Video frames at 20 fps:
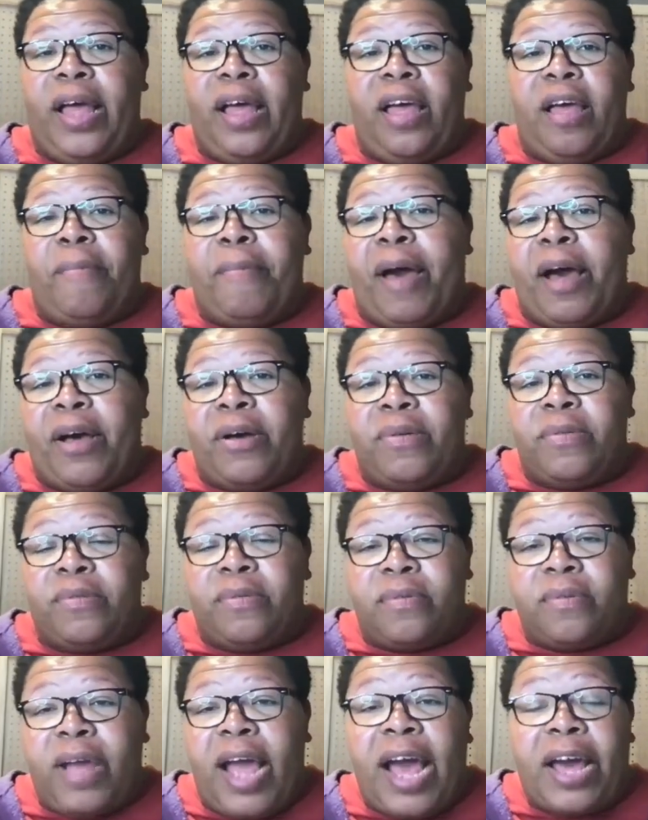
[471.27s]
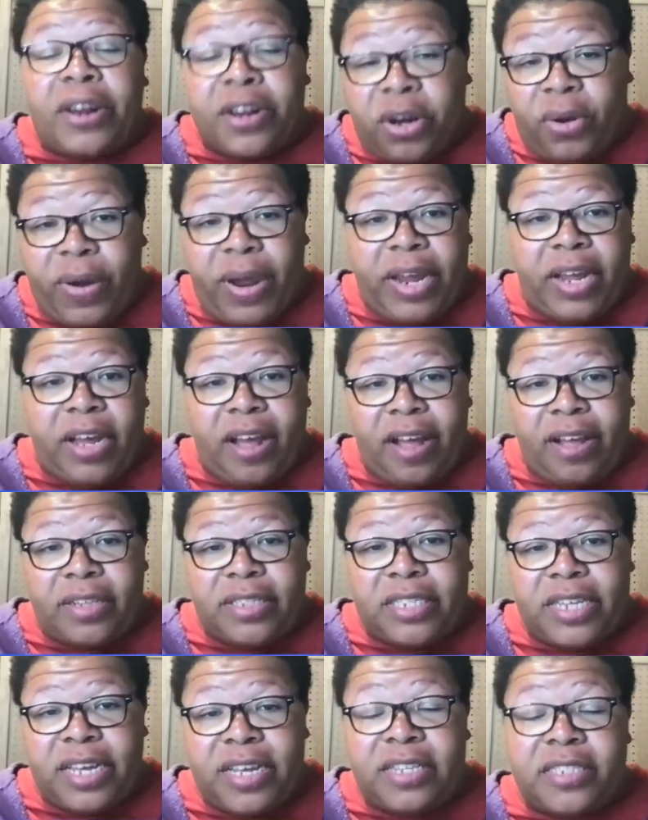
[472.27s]
about how to create
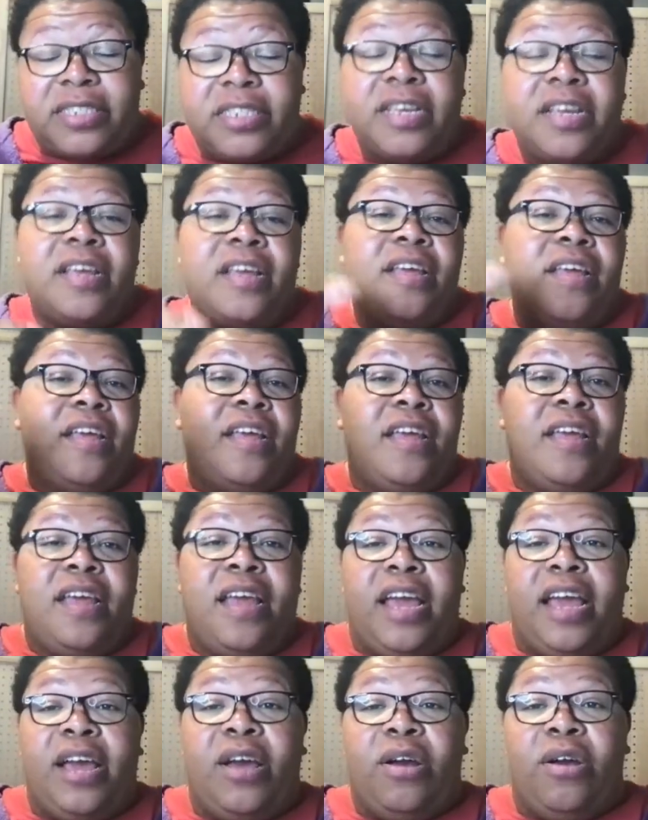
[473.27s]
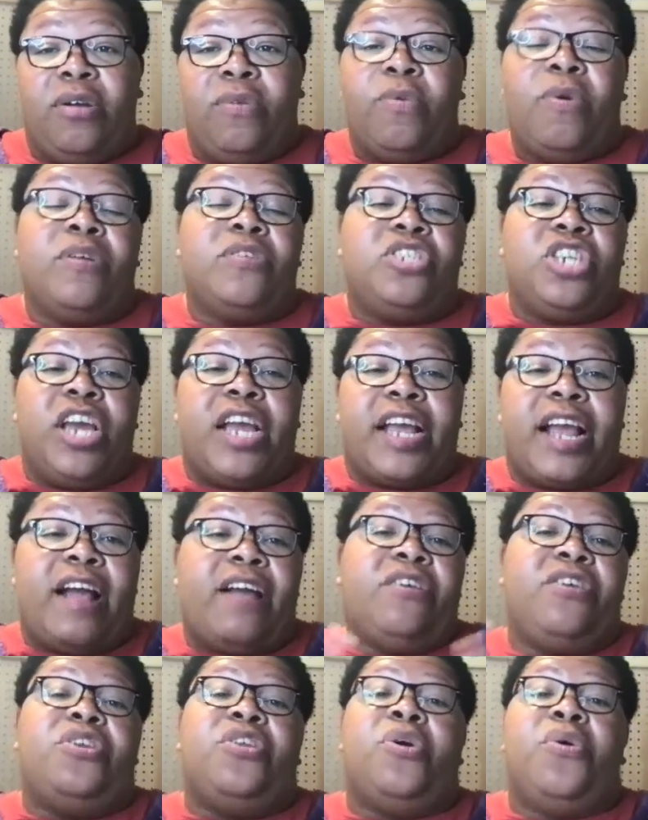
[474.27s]
content, well, check
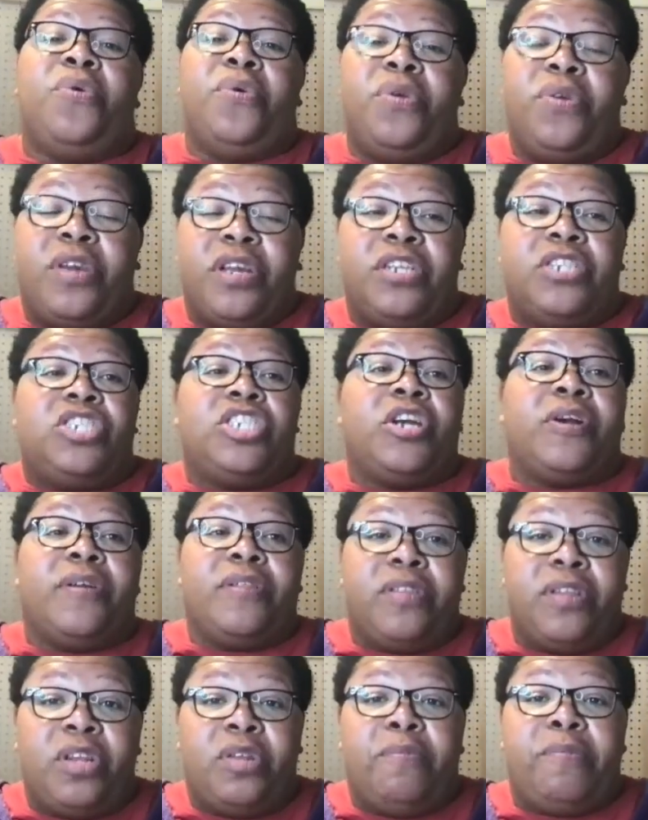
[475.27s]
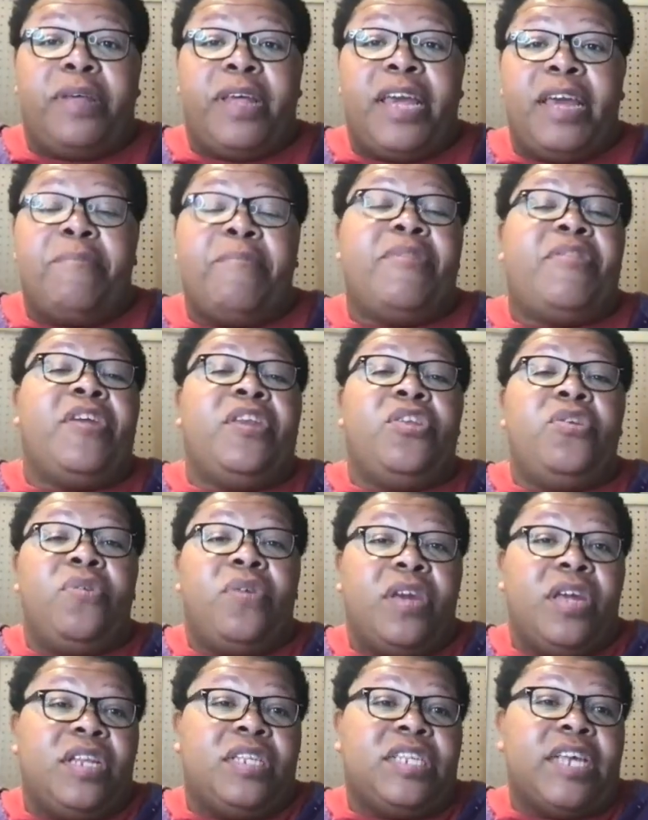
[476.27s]
out, you can share a little bit, but then you
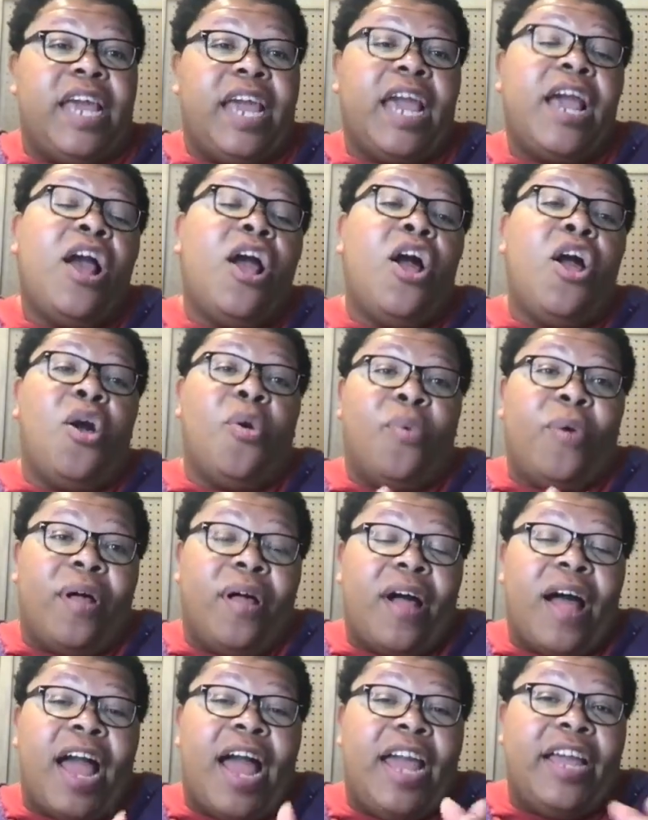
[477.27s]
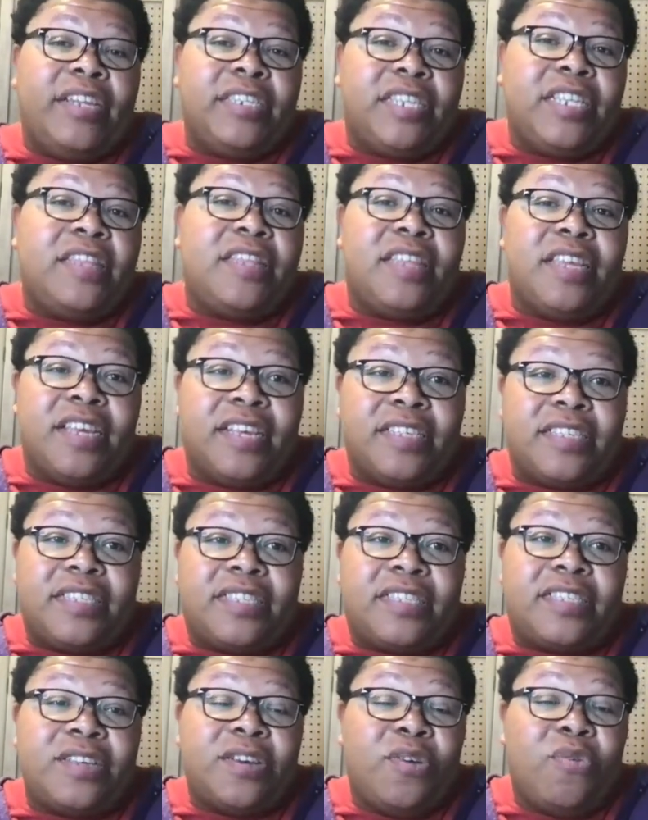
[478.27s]
can say, well, I did
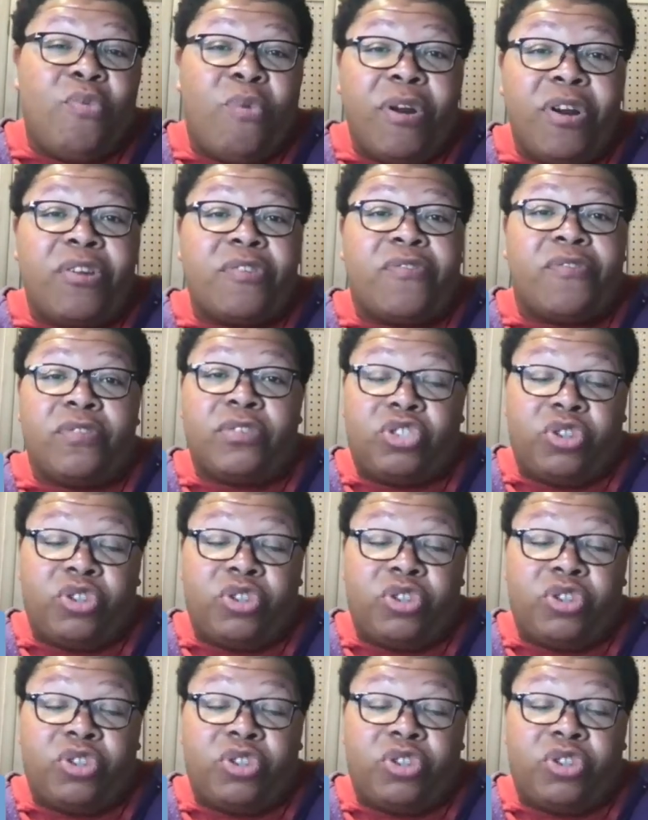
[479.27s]
this wonderful